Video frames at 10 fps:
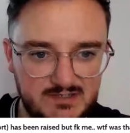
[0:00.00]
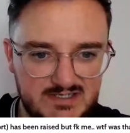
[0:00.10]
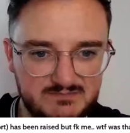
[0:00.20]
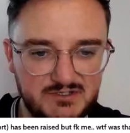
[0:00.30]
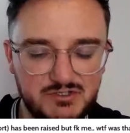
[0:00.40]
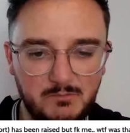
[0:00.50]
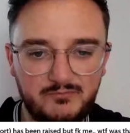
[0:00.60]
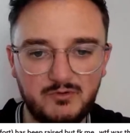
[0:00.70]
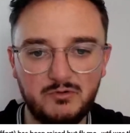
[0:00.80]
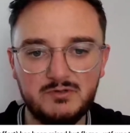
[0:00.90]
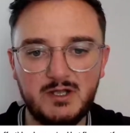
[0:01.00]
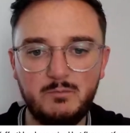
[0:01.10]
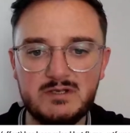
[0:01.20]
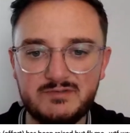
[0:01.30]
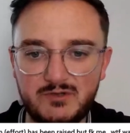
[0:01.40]
Has to be dropped for Hall now.
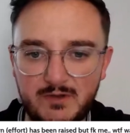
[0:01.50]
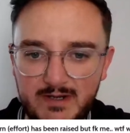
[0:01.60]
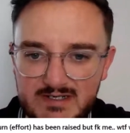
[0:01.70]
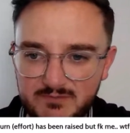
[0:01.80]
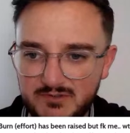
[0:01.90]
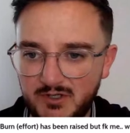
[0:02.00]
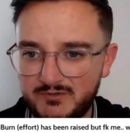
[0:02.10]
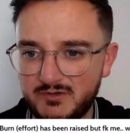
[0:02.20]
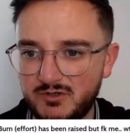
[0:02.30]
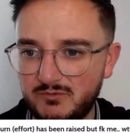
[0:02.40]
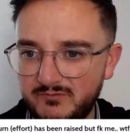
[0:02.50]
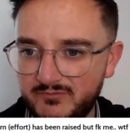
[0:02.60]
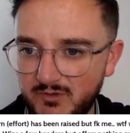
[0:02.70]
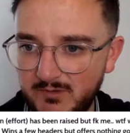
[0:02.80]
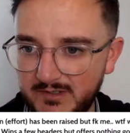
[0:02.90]
Wins a few headers, but nothing going
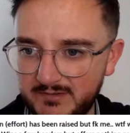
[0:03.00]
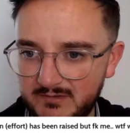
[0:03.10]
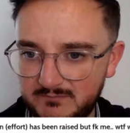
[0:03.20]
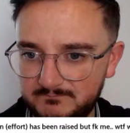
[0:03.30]
forward.